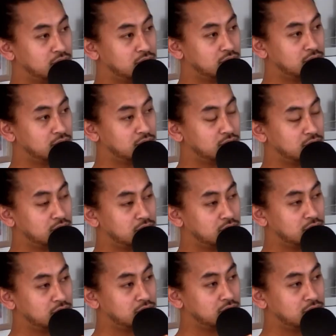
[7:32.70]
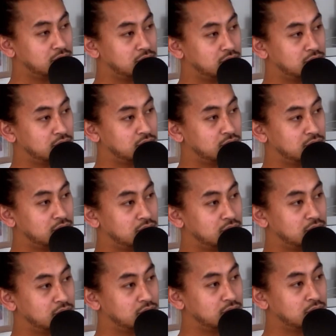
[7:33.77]

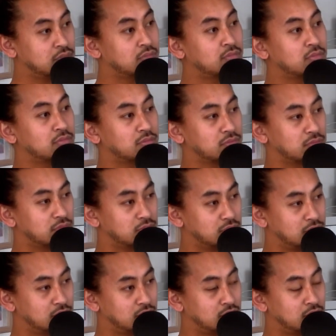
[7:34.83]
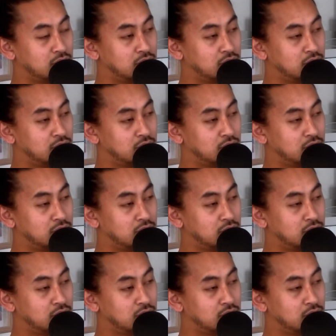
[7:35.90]
(not speaking)